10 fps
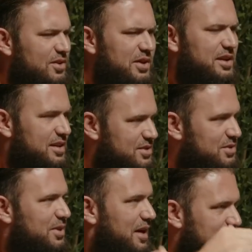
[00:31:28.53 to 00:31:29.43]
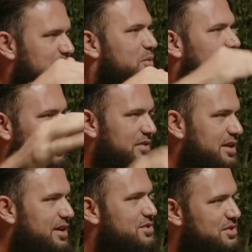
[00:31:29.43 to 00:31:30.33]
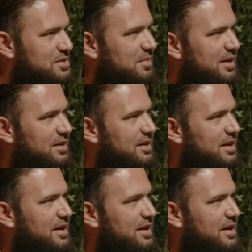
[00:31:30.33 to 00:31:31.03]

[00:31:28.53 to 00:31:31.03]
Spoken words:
No, he needs to have some qualifications, man.